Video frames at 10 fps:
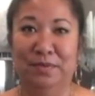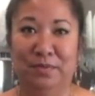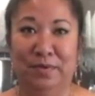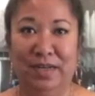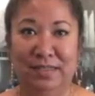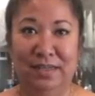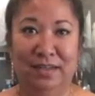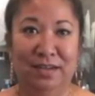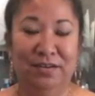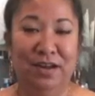What I see on
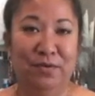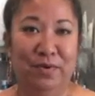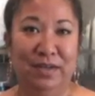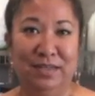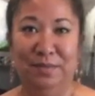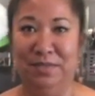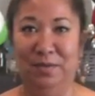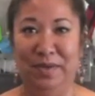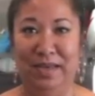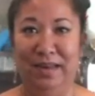the internet when it comes to
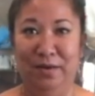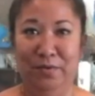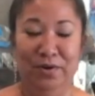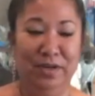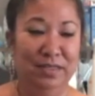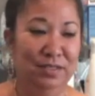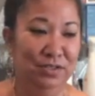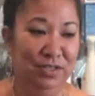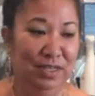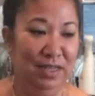beginning work is
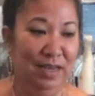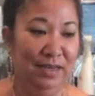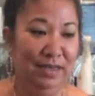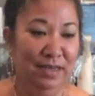usually like,